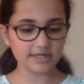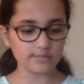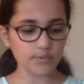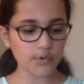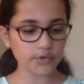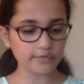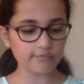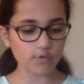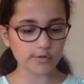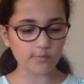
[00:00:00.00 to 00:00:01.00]
and a bowl
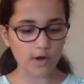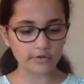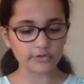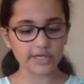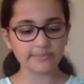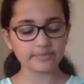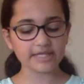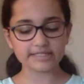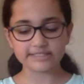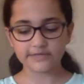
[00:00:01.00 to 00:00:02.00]
of warm water and
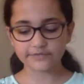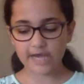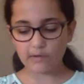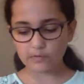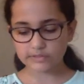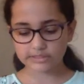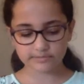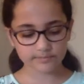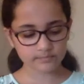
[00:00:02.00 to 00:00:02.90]
plenty of towels.